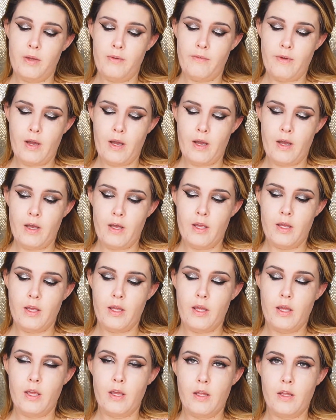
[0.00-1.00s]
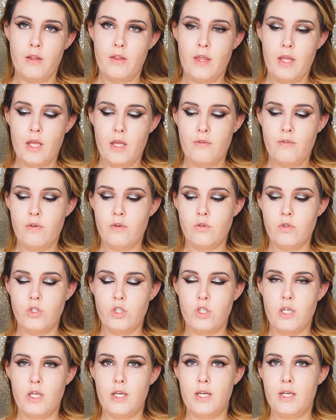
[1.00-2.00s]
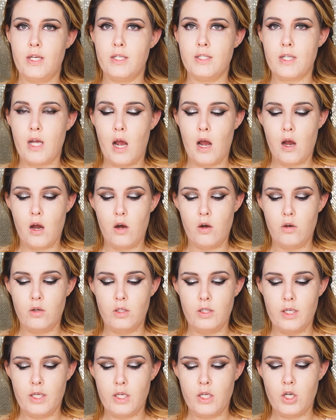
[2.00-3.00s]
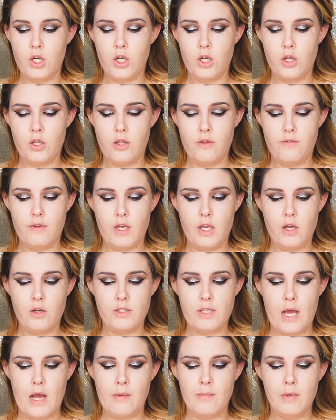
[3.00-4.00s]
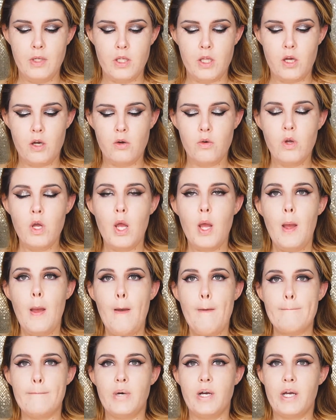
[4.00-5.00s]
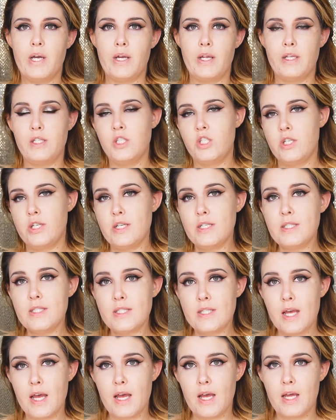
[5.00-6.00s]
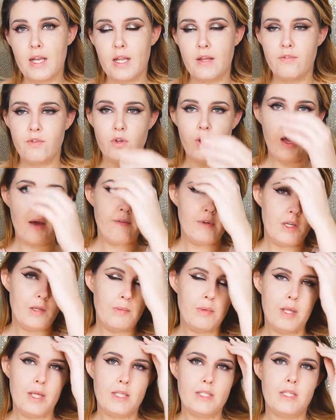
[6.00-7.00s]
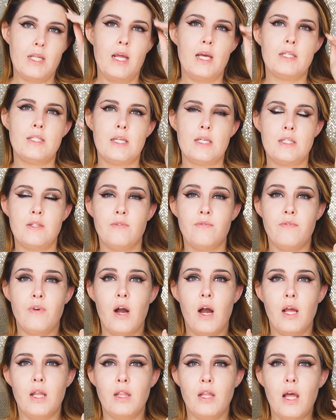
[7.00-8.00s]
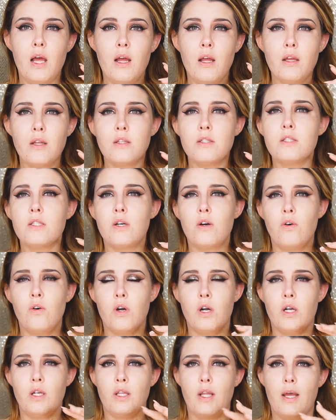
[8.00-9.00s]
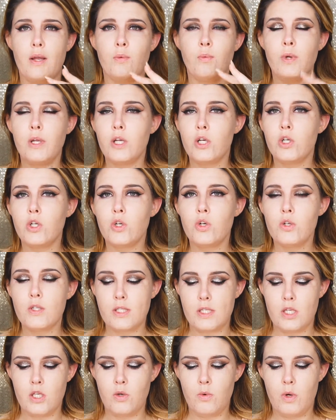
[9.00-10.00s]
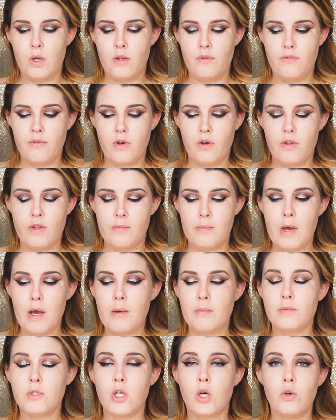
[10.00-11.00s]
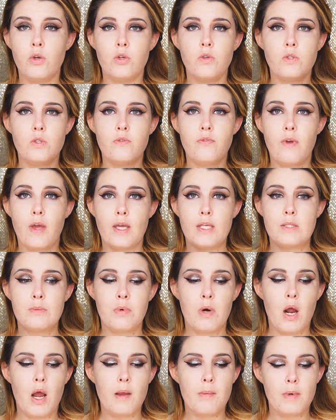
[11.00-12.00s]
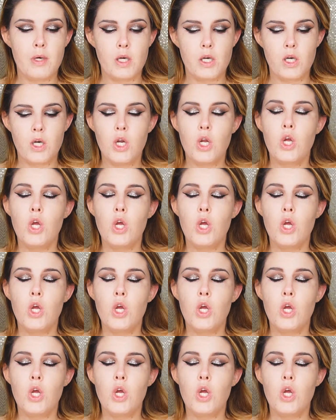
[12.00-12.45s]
If I can think of who she is, I'll link the video down below. But she said if you have any place that has like some fine lines or like wrinkles and you want to fill them up, don't use a face primer.